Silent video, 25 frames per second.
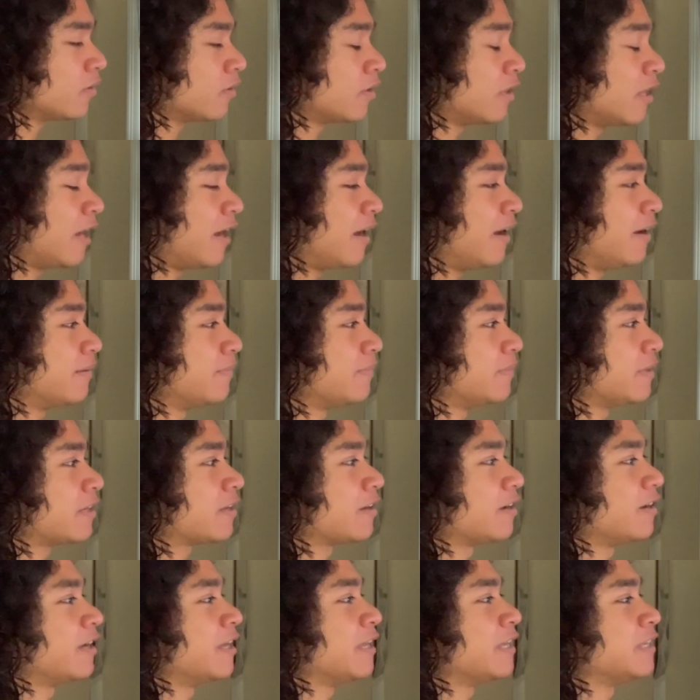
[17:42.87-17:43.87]
Nah,
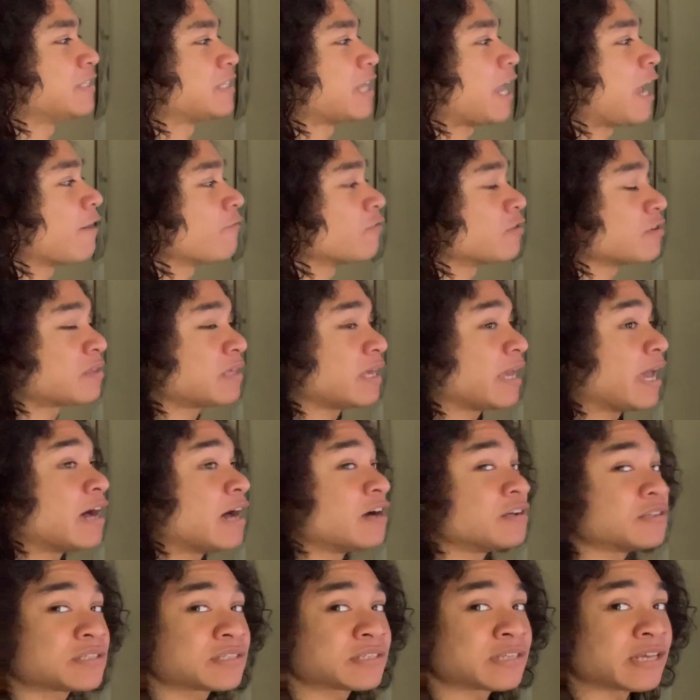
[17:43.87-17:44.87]
because everything
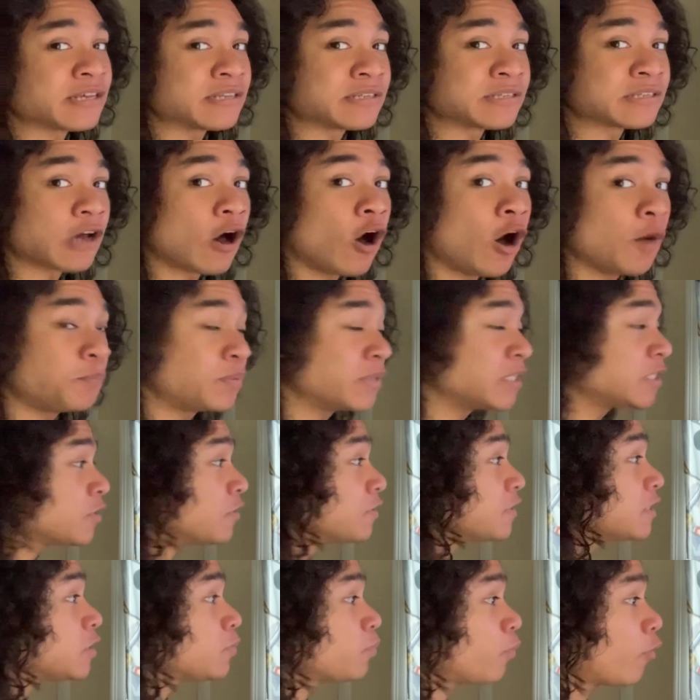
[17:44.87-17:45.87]
else has, up
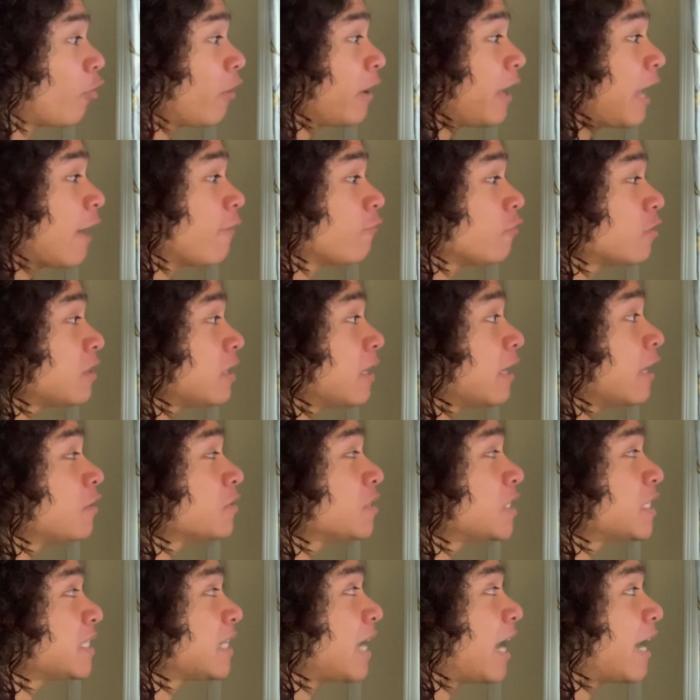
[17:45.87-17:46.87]
until this point, everything
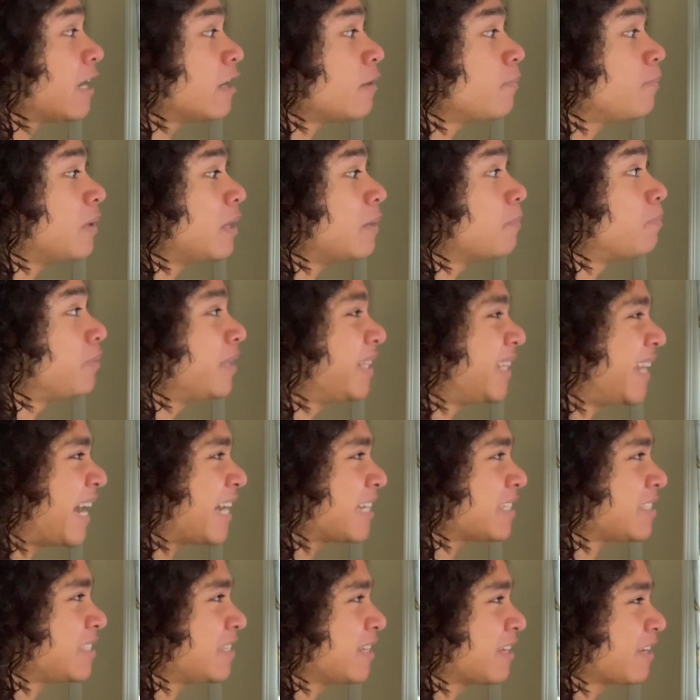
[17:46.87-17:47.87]
else has kind of been
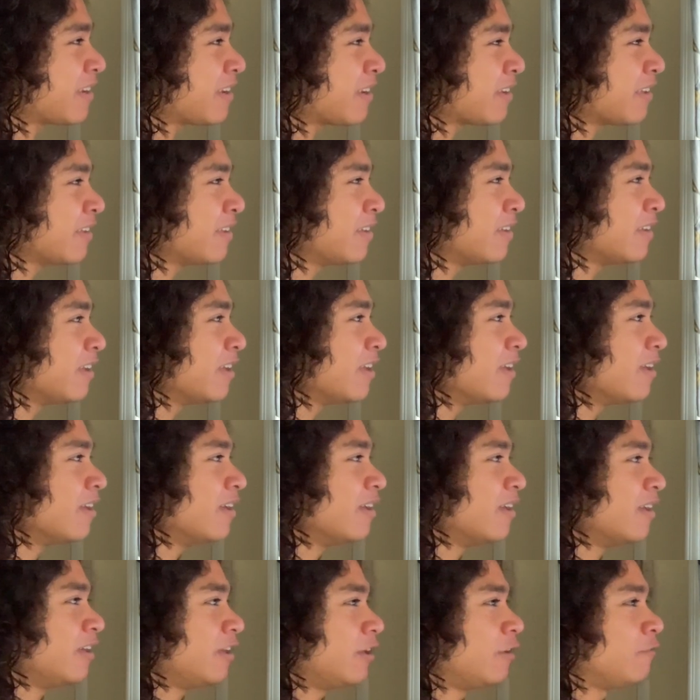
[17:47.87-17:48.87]
plastic.
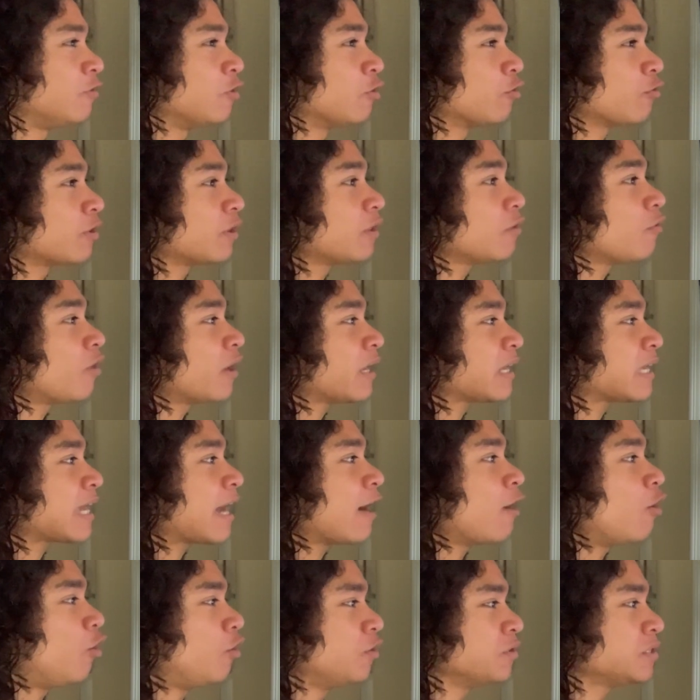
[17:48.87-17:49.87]
If you really want to
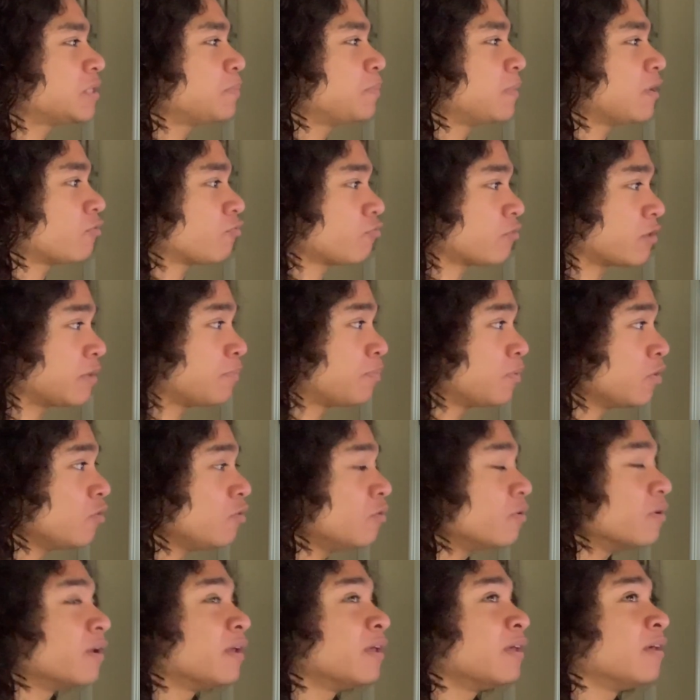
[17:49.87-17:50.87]
count Ultimate
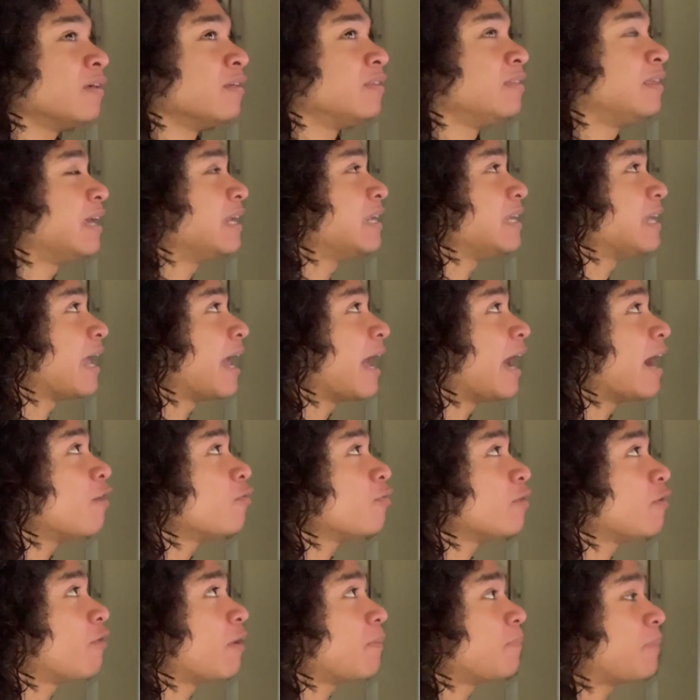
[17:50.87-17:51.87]
Reboot, then yeah,
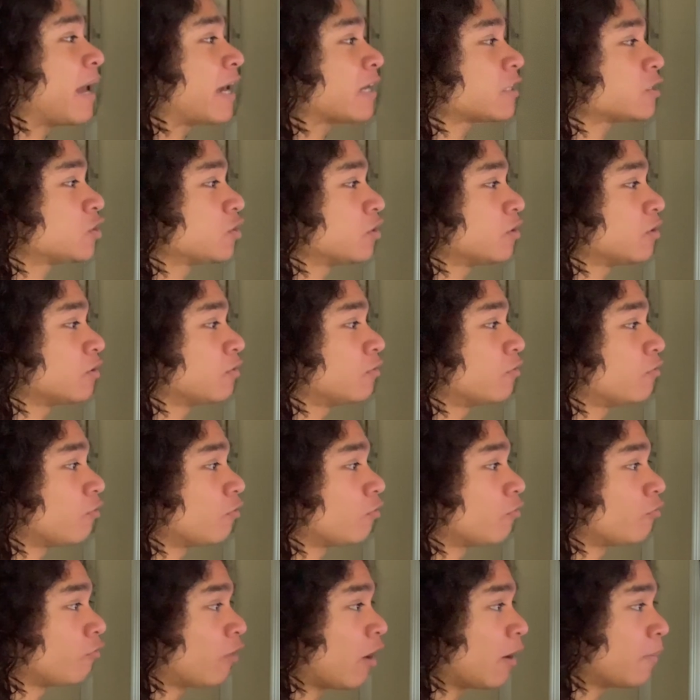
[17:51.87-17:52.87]
we went back to
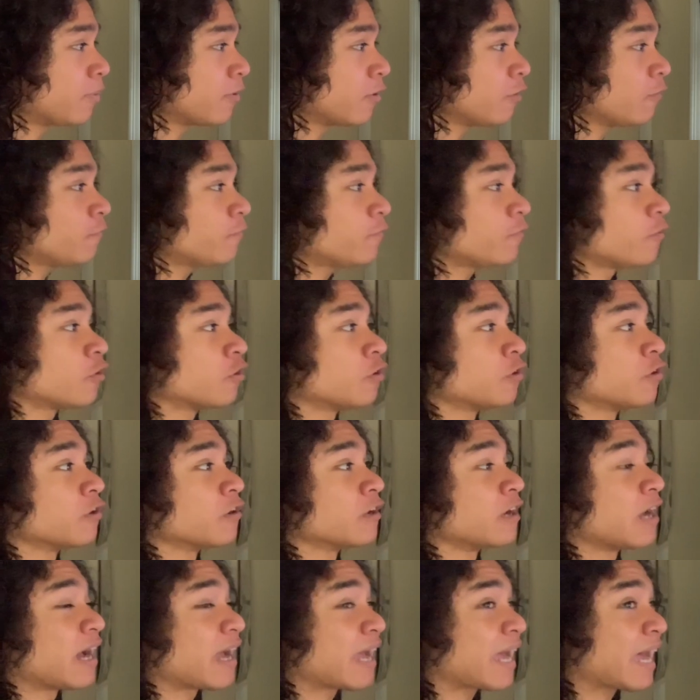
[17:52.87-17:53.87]
rubber
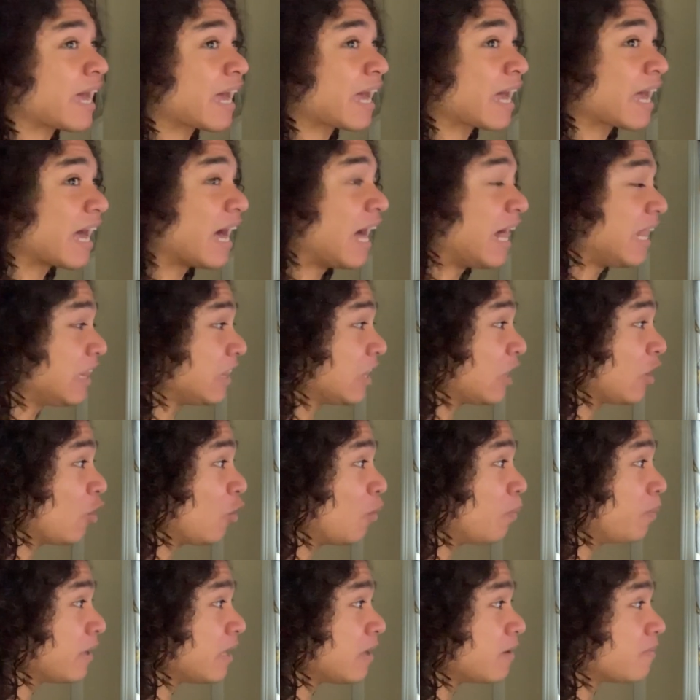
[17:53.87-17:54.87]
for a
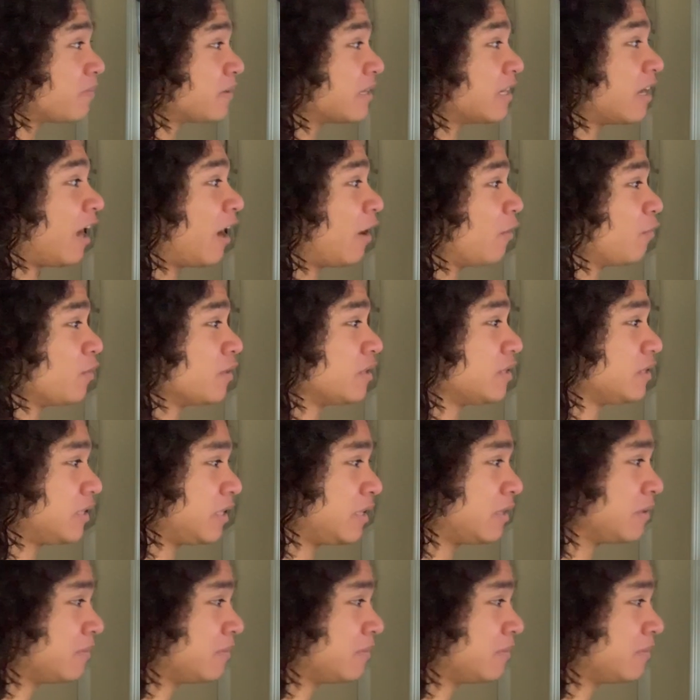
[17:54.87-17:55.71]
little bit, but not really.